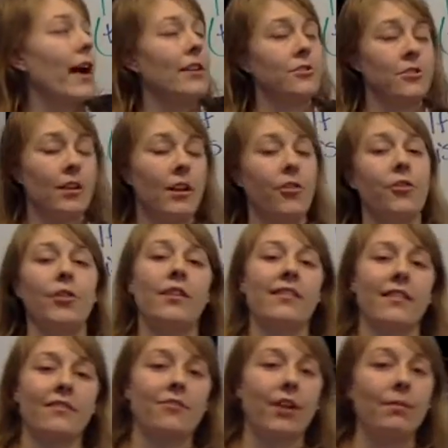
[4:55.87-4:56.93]
of hydrogen and
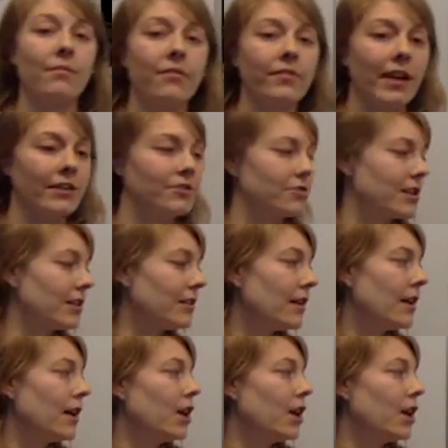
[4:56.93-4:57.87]
36 grams of nitrogen.